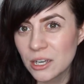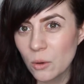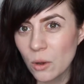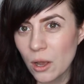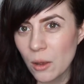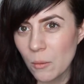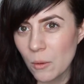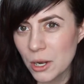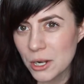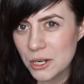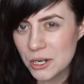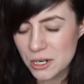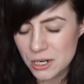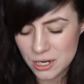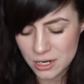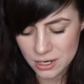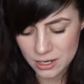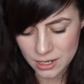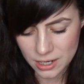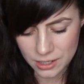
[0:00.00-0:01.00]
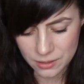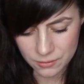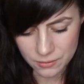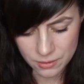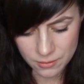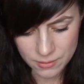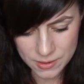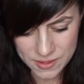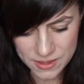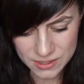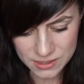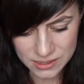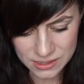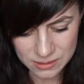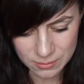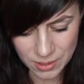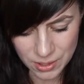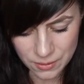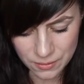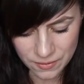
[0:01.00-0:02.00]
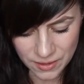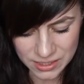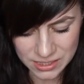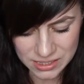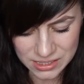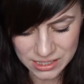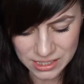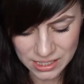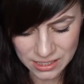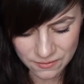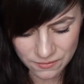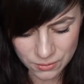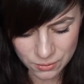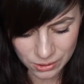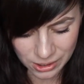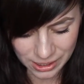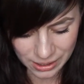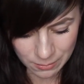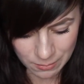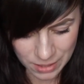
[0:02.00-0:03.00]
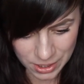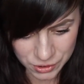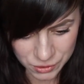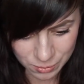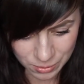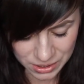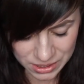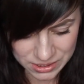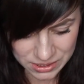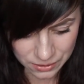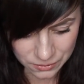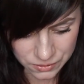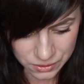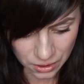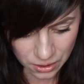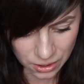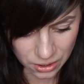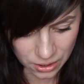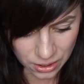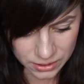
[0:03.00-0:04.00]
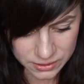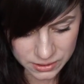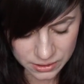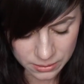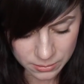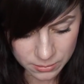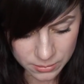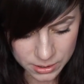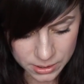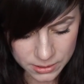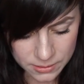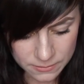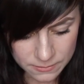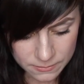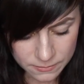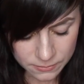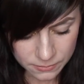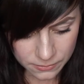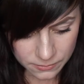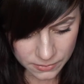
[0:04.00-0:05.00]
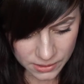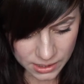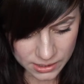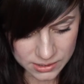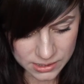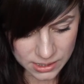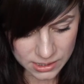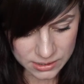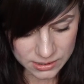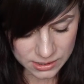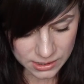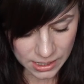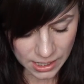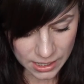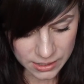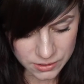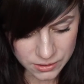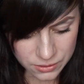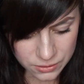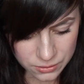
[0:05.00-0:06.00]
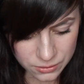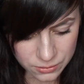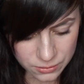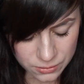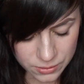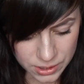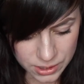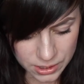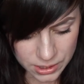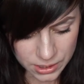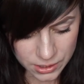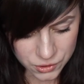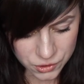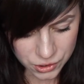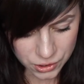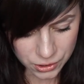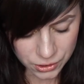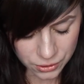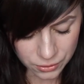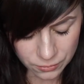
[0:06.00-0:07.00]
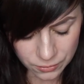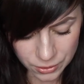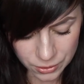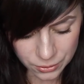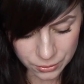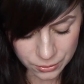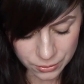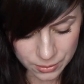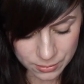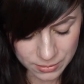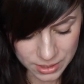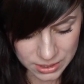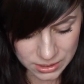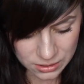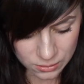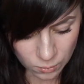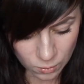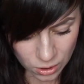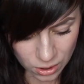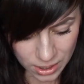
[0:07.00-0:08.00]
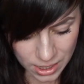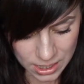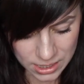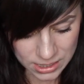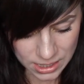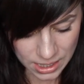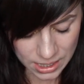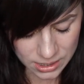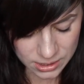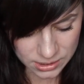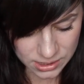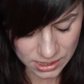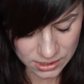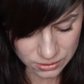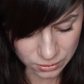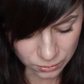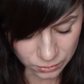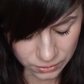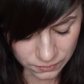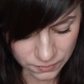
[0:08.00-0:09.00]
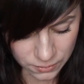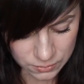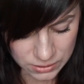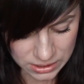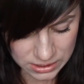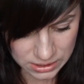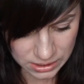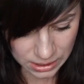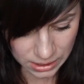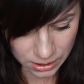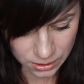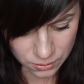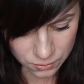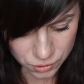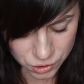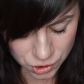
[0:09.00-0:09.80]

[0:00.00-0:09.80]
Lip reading: I wonder, I don't know what this is about. That doesn't give you, like, much, but it sounds awesome. It says, Kazu Ishiguro meets the Walking Dead. Takes hold of you, doesn't let go.